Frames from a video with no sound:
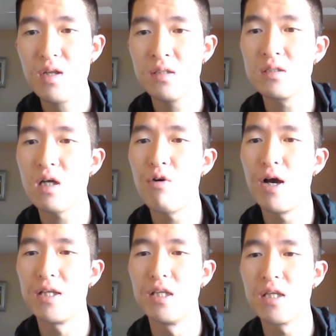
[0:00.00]
Stories
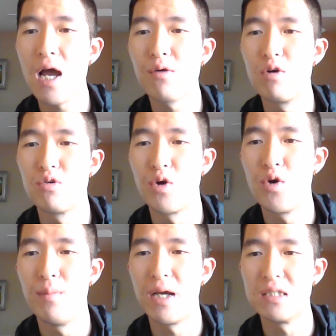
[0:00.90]
are integral to
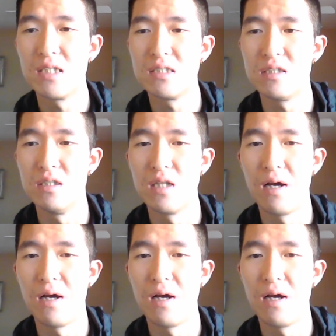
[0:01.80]
human existence